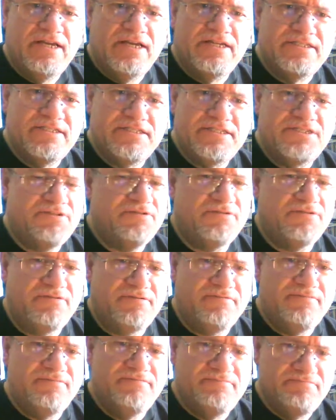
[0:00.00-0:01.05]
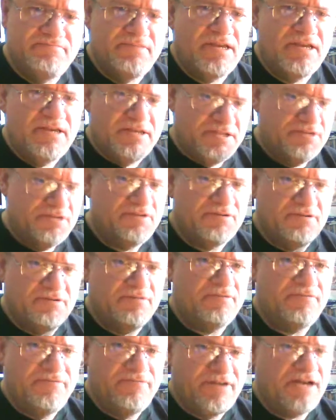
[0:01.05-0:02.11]
It's not all
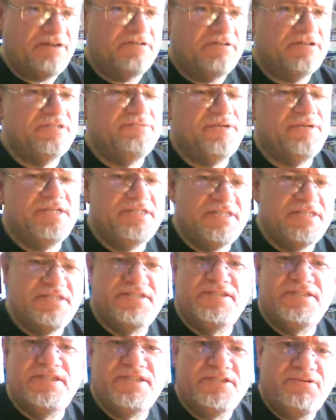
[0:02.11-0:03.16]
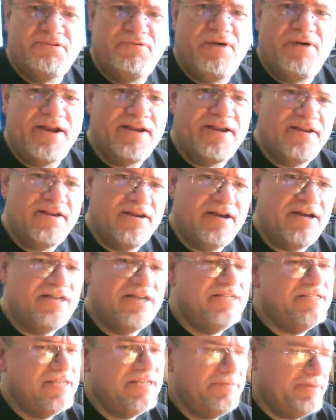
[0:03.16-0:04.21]
flowers, but it's quite
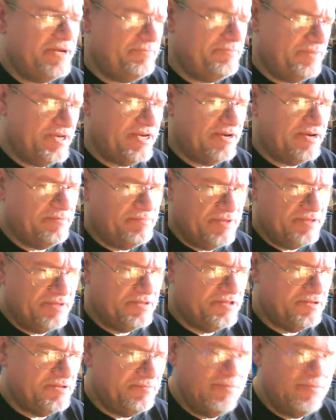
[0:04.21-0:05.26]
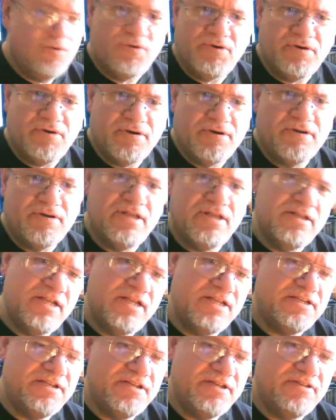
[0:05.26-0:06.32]
nice. I might pick up some more
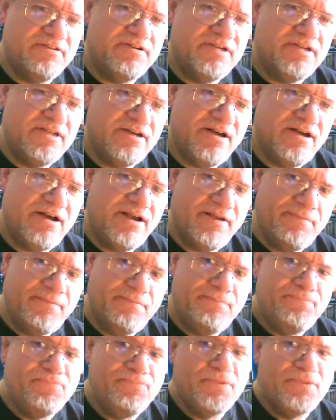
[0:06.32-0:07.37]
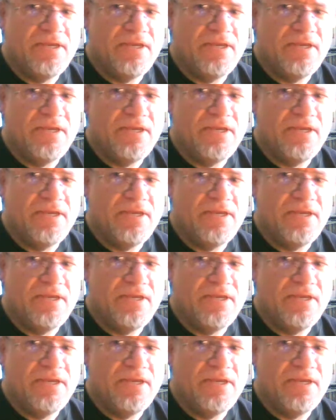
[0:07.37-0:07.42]
at another time.